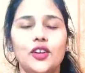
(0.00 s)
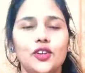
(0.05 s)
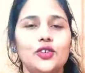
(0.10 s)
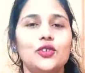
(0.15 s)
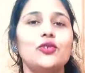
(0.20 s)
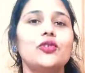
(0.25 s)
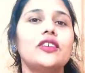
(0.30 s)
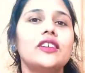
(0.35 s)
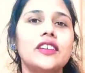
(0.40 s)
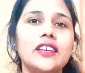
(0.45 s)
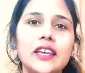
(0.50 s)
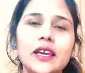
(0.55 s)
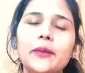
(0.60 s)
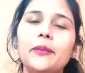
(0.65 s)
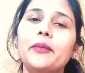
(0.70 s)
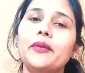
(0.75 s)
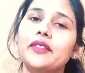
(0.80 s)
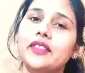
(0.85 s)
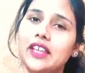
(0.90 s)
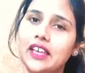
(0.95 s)
You
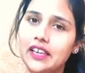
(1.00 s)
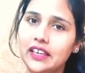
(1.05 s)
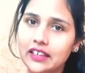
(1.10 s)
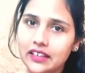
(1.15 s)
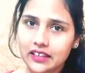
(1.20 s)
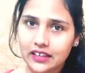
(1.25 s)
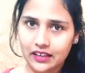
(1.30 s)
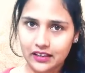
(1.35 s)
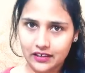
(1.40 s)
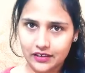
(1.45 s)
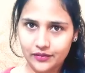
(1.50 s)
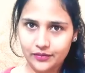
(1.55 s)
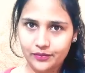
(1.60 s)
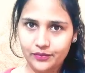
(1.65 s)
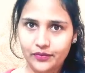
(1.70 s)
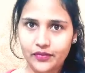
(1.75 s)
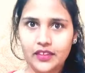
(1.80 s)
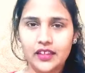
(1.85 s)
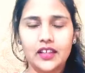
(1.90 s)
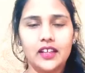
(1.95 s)
keep
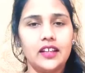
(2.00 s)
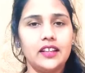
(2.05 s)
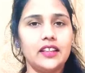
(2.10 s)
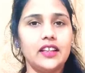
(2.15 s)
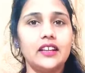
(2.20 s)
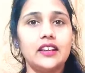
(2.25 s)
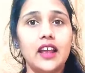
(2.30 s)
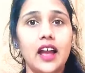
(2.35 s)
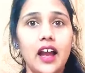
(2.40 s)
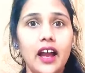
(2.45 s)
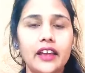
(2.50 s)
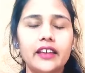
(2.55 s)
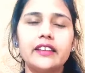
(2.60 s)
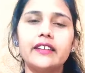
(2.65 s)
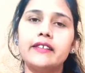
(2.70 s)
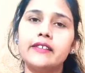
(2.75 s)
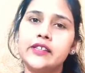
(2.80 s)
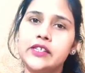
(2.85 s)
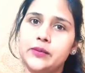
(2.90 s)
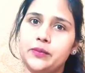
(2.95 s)
thinking that I
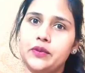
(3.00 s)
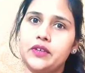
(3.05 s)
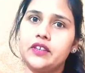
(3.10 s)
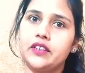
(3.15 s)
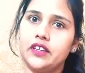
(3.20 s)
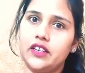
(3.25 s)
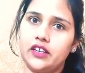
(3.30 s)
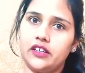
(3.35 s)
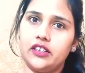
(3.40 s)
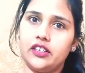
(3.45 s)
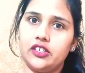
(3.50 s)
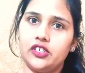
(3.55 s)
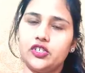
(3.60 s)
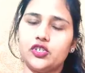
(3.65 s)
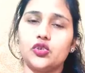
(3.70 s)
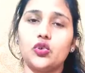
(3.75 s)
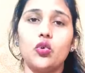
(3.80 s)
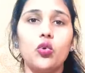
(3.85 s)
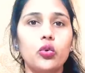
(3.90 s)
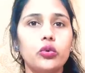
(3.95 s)
can speak
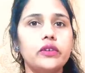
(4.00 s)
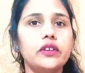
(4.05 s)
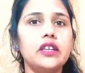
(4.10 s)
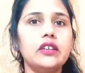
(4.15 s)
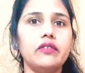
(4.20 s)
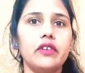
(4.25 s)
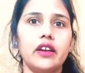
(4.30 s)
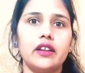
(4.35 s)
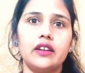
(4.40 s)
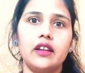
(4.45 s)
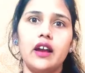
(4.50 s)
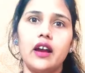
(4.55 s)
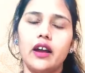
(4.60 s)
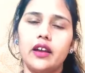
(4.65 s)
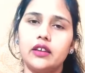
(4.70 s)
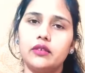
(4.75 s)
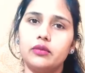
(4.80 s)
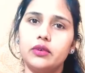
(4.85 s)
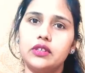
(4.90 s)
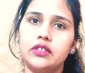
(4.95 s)
English only when
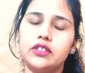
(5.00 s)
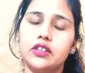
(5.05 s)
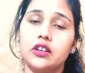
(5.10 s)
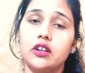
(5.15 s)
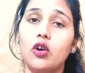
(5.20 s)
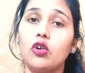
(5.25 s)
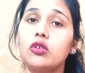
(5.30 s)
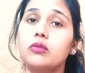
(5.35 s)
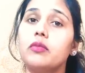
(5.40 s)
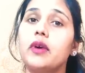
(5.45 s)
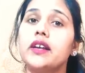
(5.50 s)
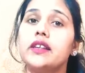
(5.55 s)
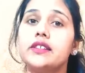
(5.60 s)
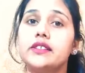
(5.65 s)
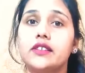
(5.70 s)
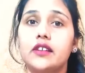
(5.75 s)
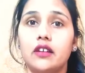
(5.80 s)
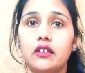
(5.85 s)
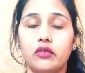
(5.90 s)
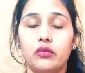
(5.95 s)
I will surround
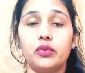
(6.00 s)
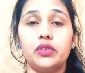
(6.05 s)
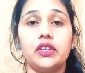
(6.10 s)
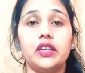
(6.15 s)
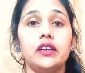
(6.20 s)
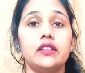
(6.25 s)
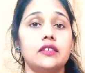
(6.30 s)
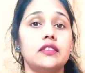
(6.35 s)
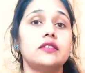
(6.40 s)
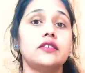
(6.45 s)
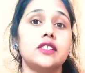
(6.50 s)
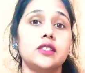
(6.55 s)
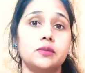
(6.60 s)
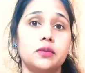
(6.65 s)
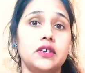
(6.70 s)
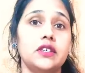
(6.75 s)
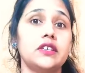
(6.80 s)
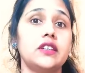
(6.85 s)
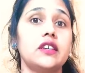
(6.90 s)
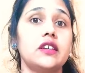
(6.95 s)
myself with English
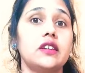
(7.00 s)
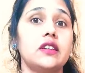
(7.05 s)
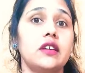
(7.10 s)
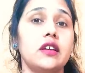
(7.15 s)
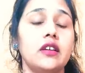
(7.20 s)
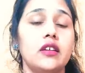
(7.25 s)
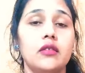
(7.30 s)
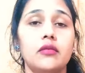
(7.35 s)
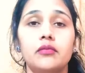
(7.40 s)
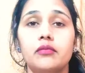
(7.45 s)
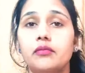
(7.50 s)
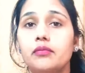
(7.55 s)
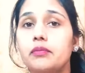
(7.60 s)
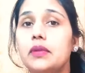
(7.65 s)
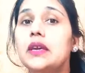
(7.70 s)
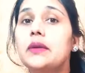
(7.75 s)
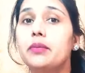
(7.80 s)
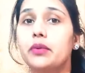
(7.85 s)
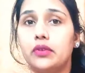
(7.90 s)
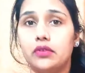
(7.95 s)
speaking
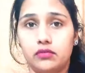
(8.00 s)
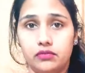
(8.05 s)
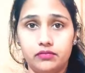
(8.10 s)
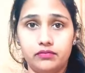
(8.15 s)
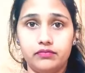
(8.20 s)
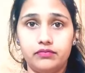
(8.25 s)
people.